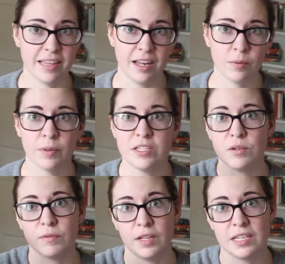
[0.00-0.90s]
that once
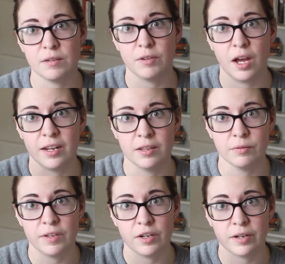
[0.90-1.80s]
you feel like you've gotten the
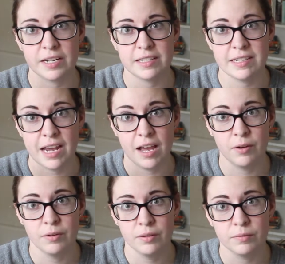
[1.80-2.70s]
fingerings
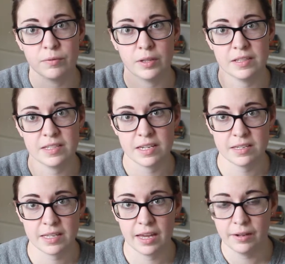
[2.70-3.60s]
down for the C
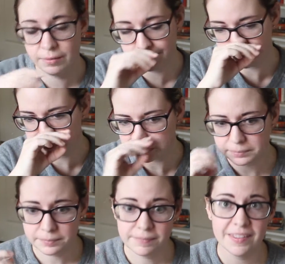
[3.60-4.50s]
scale
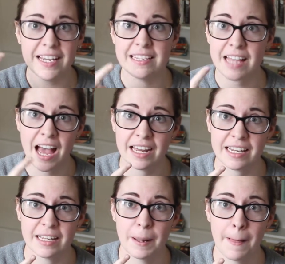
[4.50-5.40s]
is
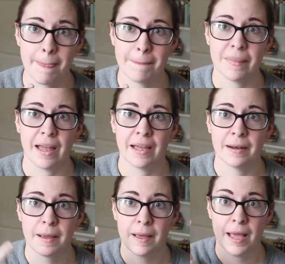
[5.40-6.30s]
adding
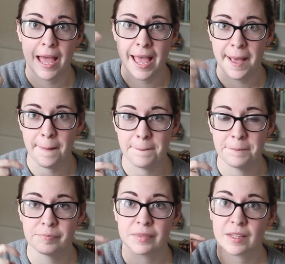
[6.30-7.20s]
that
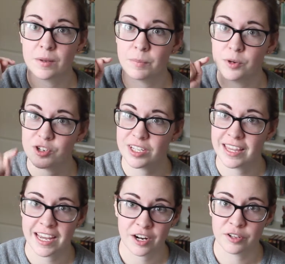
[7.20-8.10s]
M pushing
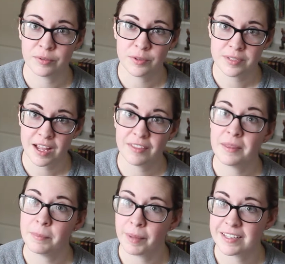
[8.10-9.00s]
the air through sound,
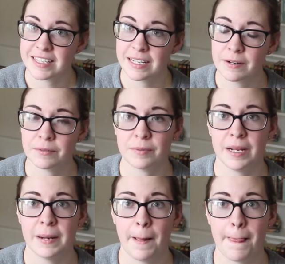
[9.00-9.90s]
the buzzing,
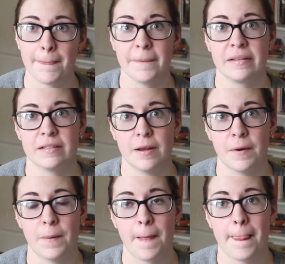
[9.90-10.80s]
right?
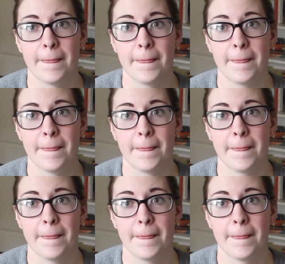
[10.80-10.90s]
So